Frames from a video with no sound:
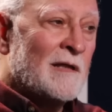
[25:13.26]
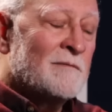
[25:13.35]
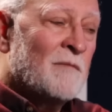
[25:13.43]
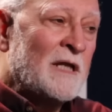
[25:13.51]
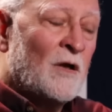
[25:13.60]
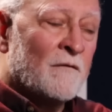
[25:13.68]

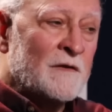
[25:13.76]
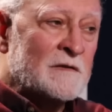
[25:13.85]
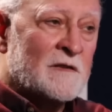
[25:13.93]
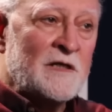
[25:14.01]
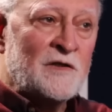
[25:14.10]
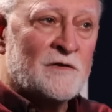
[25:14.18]
Many of
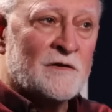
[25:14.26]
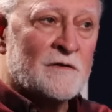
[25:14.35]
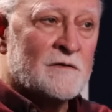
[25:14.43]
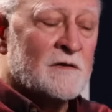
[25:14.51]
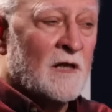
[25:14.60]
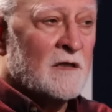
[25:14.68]
its
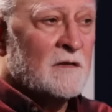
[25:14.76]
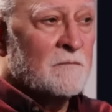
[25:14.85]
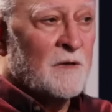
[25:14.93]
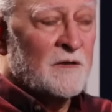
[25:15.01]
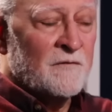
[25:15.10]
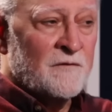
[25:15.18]
leaders, like
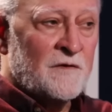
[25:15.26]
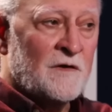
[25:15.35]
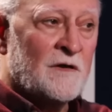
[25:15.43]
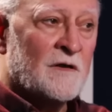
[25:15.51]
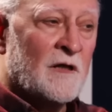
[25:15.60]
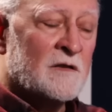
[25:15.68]
Ben
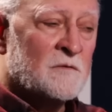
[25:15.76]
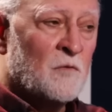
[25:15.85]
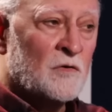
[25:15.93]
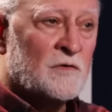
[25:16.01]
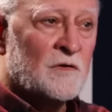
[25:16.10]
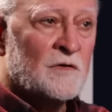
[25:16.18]
Gvir and
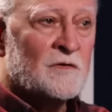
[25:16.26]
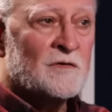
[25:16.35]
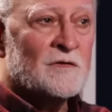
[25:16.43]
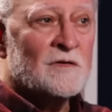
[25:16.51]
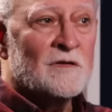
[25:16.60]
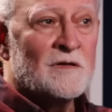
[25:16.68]

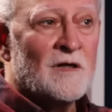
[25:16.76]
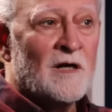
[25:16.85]
Smotrich,